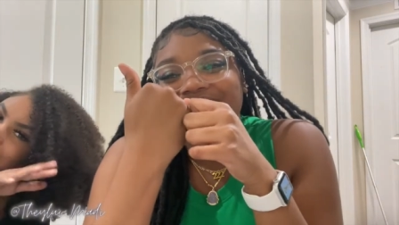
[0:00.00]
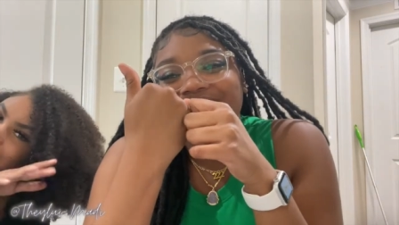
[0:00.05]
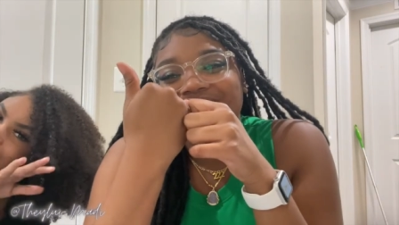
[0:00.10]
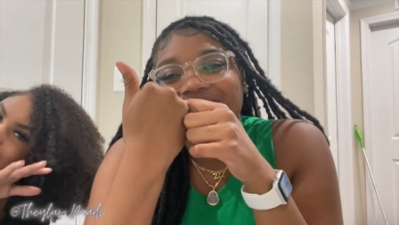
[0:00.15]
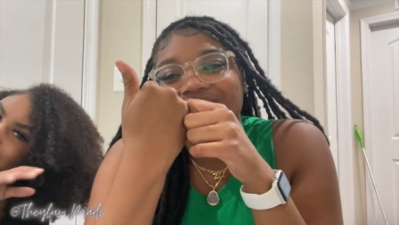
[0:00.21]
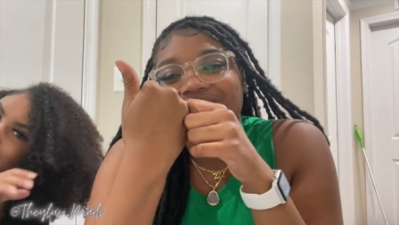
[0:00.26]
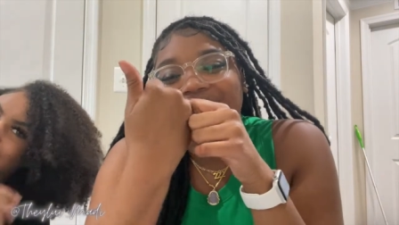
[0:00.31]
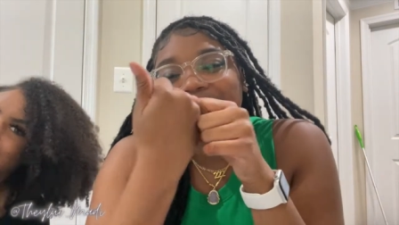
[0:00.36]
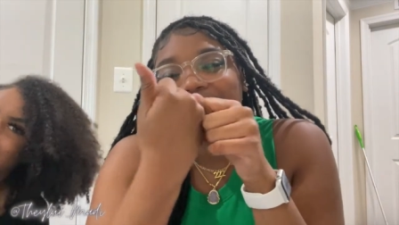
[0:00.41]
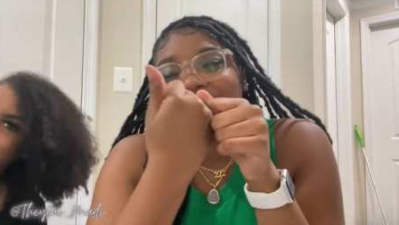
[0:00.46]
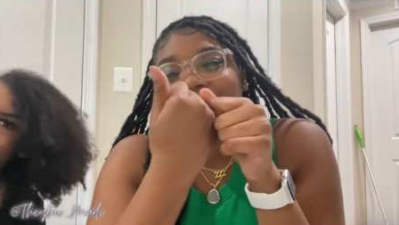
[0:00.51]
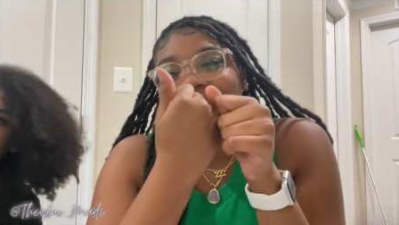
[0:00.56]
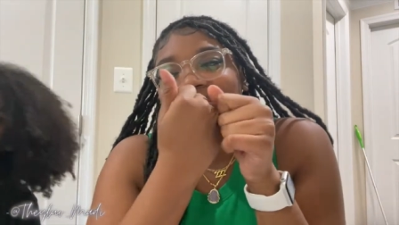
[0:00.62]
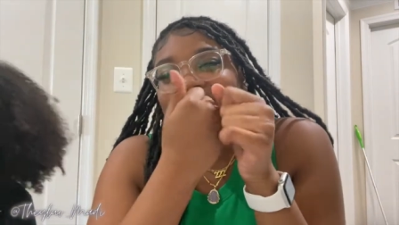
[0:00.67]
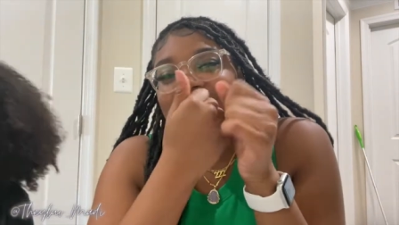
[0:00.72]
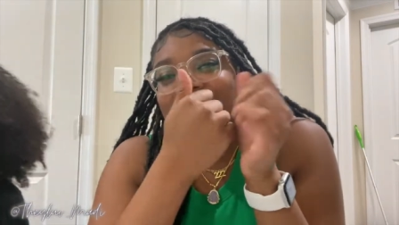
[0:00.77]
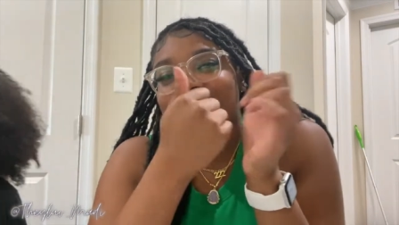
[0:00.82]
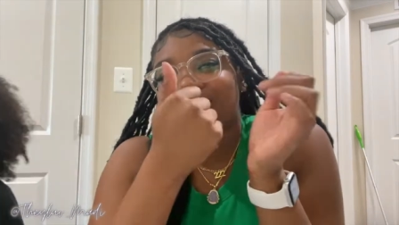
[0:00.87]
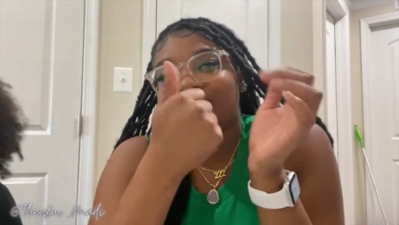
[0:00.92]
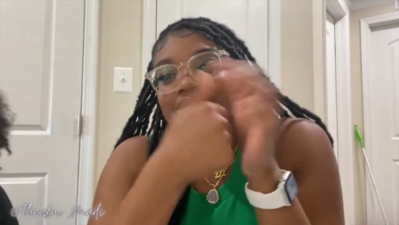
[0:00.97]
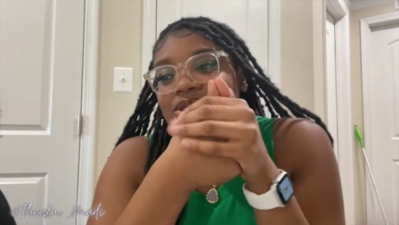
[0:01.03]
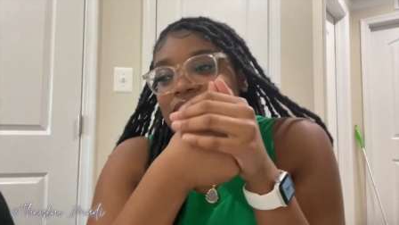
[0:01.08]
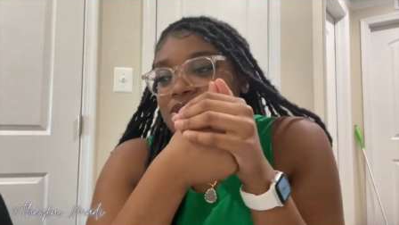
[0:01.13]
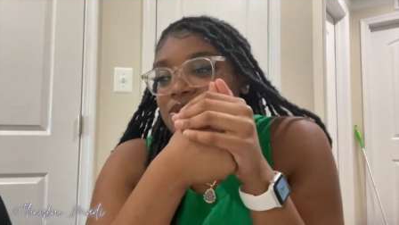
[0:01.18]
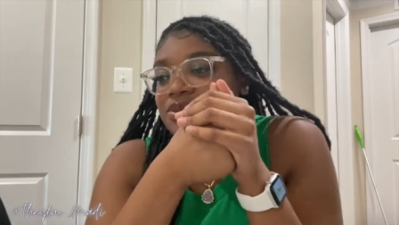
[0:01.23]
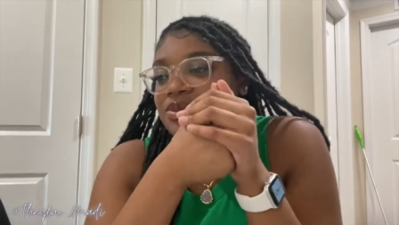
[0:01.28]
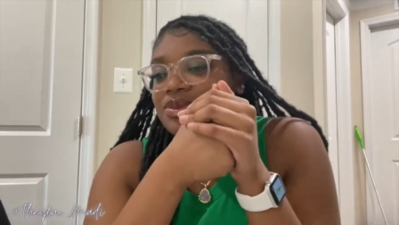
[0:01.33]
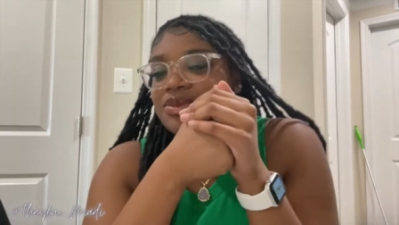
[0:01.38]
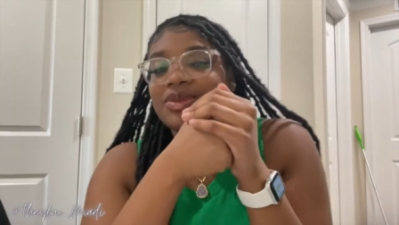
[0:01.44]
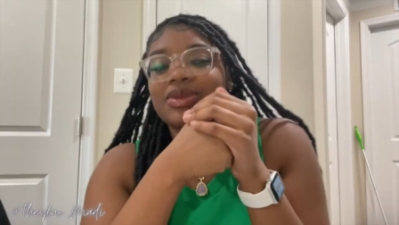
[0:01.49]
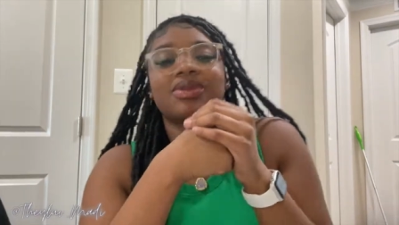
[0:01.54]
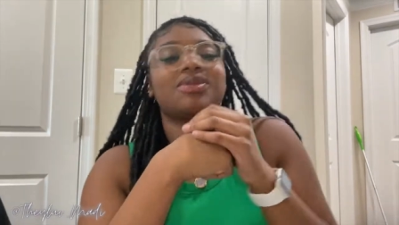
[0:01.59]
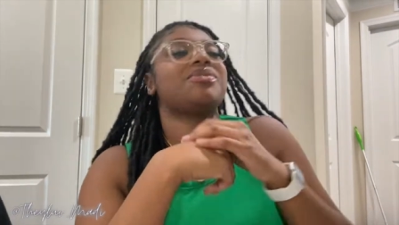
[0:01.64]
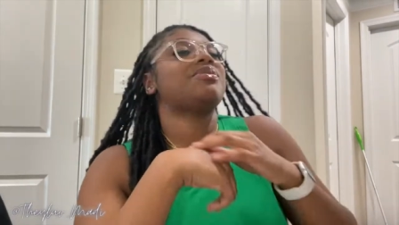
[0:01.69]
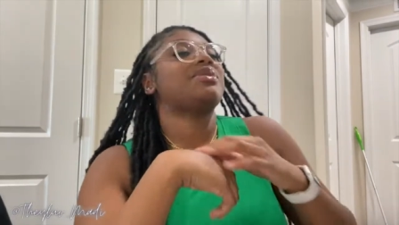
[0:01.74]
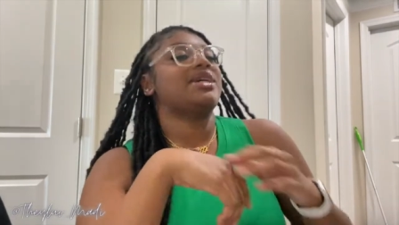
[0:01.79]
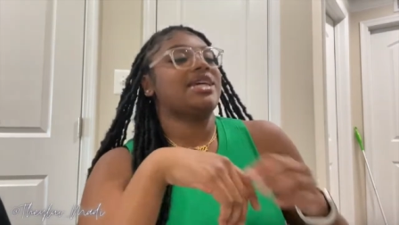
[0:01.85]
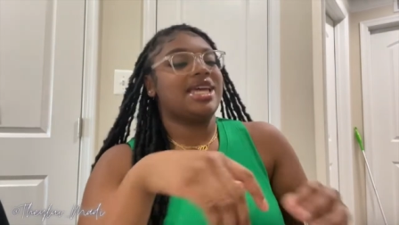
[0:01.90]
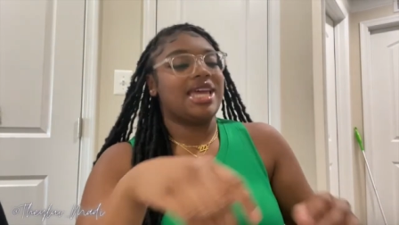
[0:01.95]
She'll be doing her nails too.
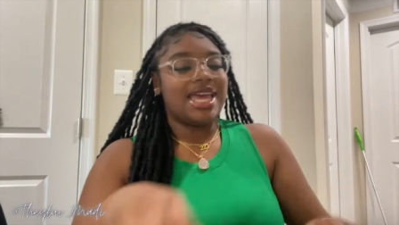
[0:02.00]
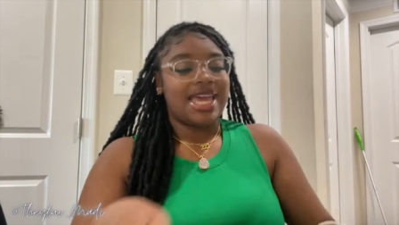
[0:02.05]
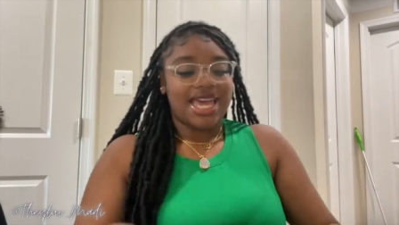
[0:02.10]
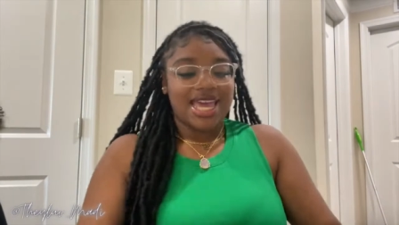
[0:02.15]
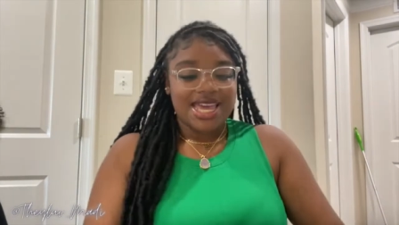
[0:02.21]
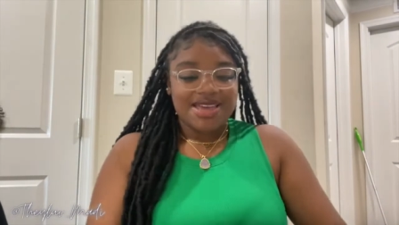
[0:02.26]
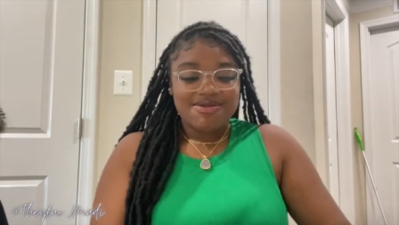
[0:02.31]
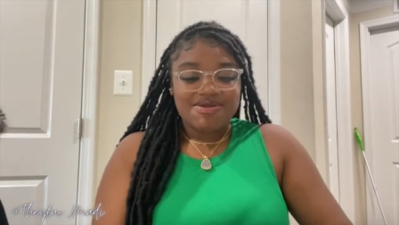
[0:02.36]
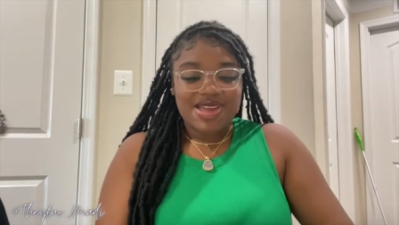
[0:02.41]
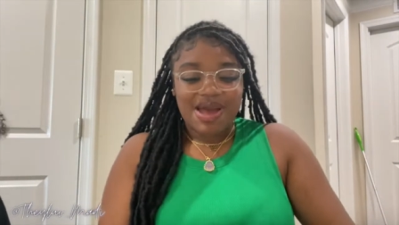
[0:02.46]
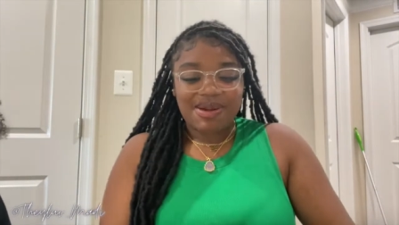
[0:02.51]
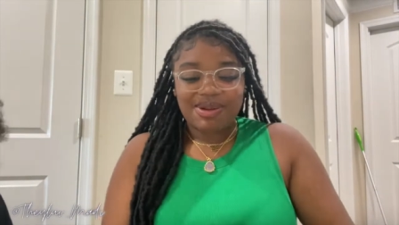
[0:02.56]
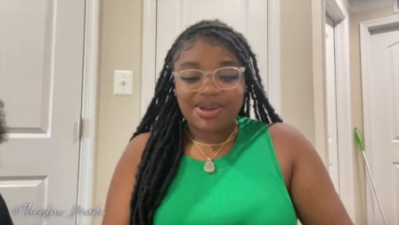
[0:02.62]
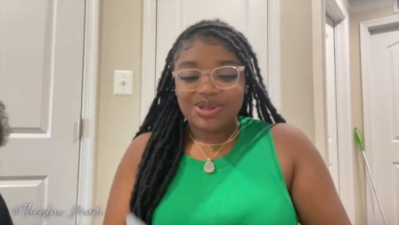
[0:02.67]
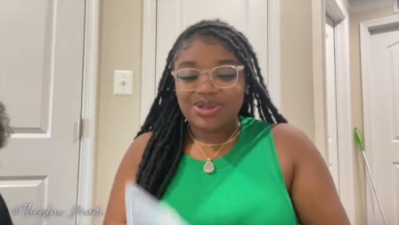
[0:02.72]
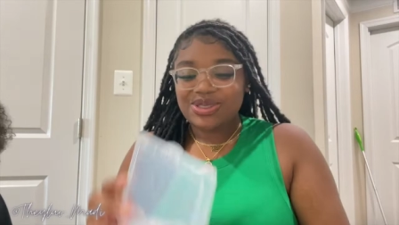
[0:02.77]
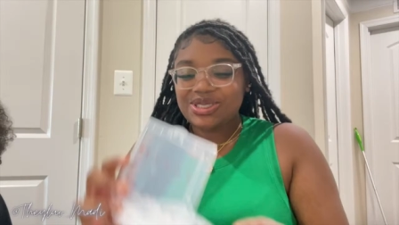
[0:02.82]
But we got my little